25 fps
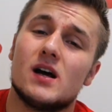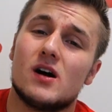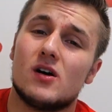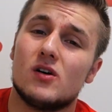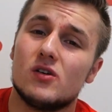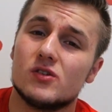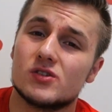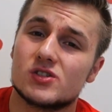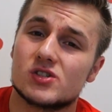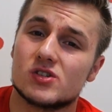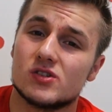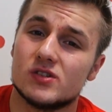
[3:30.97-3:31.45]

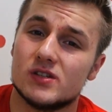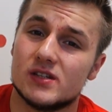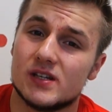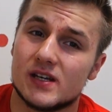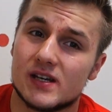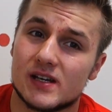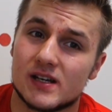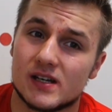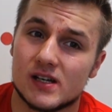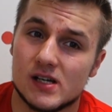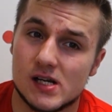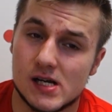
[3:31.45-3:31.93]
also
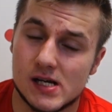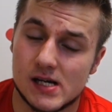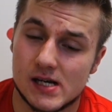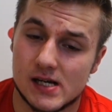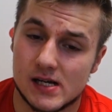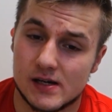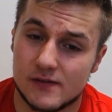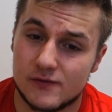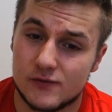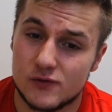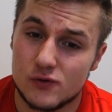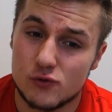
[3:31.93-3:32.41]
the
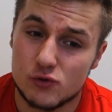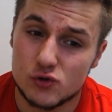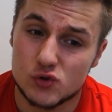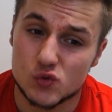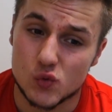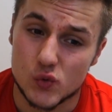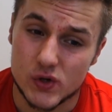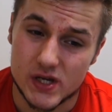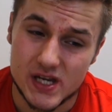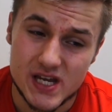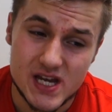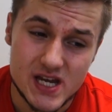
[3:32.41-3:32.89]
uh,
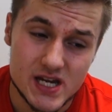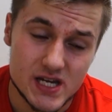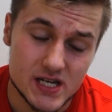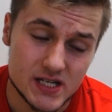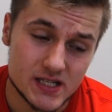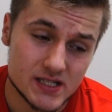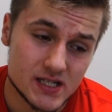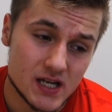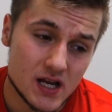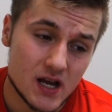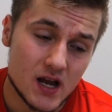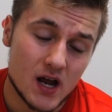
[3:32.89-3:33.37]
foods we
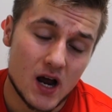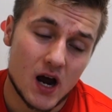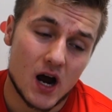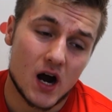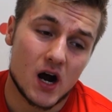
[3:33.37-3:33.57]
eat